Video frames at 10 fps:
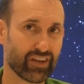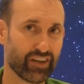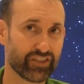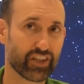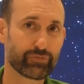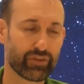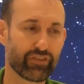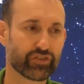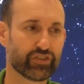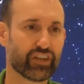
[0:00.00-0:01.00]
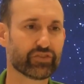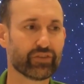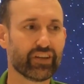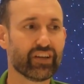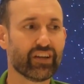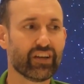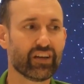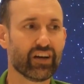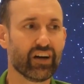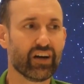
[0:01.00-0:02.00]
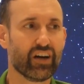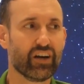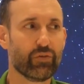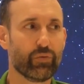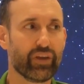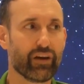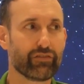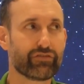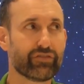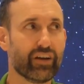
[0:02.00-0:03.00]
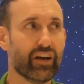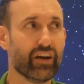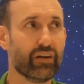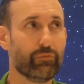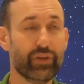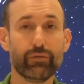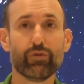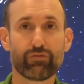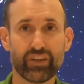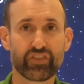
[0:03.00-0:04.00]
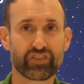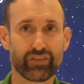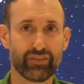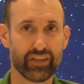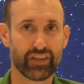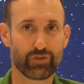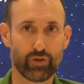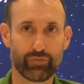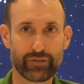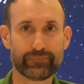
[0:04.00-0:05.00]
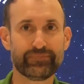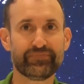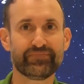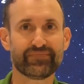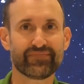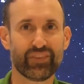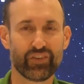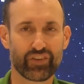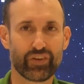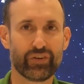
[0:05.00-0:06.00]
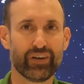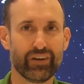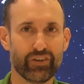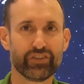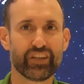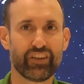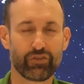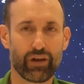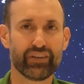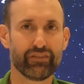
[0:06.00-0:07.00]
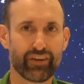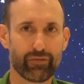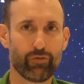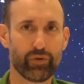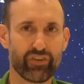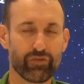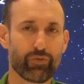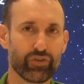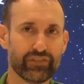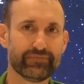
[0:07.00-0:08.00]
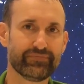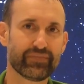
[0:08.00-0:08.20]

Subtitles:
adjustment of the trajectory, we have minimal risk of hitting Europa. And so understanding the gravity environment will be very important.